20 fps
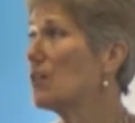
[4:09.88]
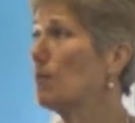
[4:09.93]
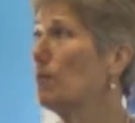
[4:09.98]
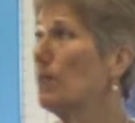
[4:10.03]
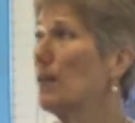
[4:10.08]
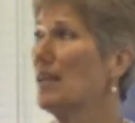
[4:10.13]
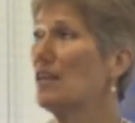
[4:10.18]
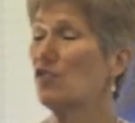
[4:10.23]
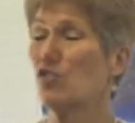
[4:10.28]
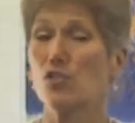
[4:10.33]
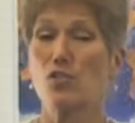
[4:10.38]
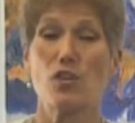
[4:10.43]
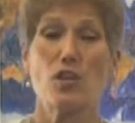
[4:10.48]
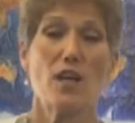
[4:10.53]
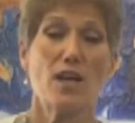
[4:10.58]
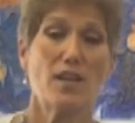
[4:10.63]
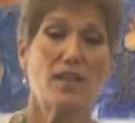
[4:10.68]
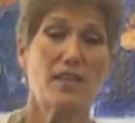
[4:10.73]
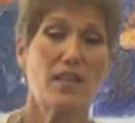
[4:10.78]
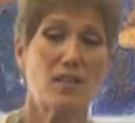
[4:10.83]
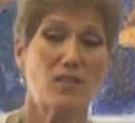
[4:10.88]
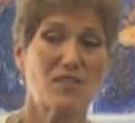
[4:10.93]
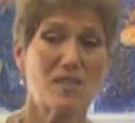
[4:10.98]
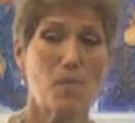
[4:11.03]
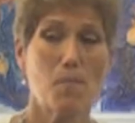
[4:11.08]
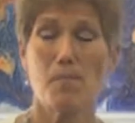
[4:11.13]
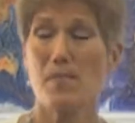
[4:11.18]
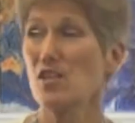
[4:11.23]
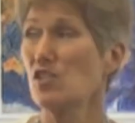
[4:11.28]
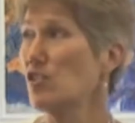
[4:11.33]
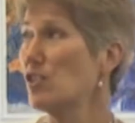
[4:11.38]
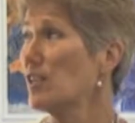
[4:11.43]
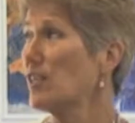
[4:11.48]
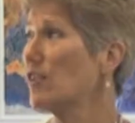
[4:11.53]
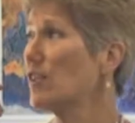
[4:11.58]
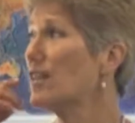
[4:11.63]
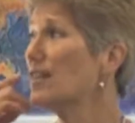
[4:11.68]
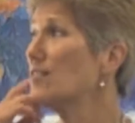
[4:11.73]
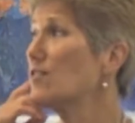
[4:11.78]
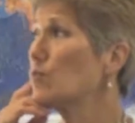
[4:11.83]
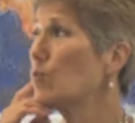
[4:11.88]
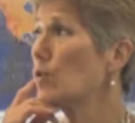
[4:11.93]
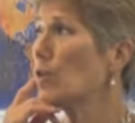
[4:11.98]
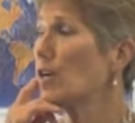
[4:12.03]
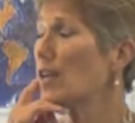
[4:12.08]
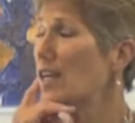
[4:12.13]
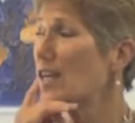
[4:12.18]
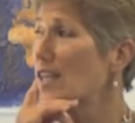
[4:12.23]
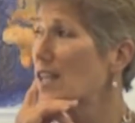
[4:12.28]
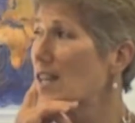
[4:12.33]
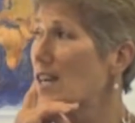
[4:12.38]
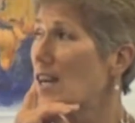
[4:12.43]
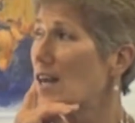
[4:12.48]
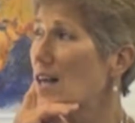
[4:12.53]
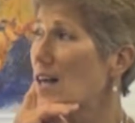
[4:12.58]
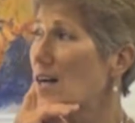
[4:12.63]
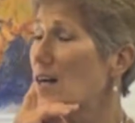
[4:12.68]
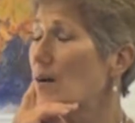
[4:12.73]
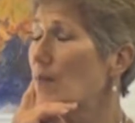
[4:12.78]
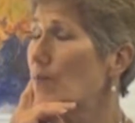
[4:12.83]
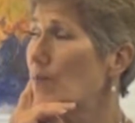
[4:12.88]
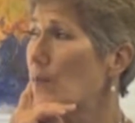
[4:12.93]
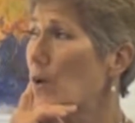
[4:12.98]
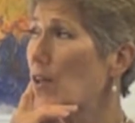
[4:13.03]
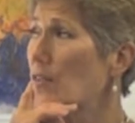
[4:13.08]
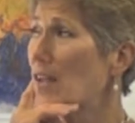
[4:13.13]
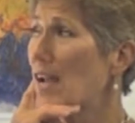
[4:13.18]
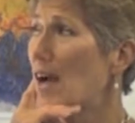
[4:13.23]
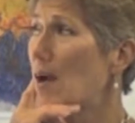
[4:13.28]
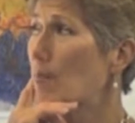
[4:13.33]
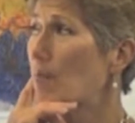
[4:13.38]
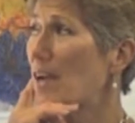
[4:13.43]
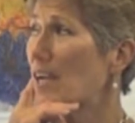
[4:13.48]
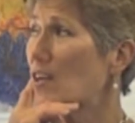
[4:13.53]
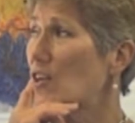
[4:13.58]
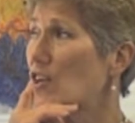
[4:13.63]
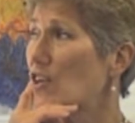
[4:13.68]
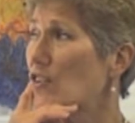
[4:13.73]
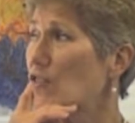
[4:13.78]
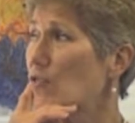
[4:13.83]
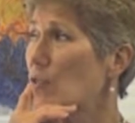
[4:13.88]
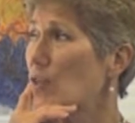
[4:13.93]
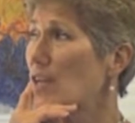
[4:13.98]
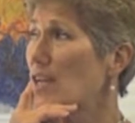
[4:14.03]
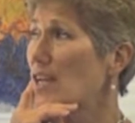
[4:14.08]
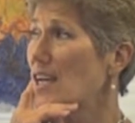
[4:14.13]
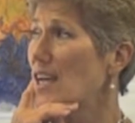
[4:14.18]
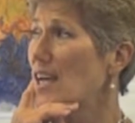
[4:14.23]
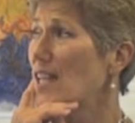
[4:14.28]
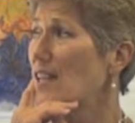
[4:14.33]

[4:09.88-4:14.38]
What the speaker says: is a picture that some missionaries were in the Outback in Australia,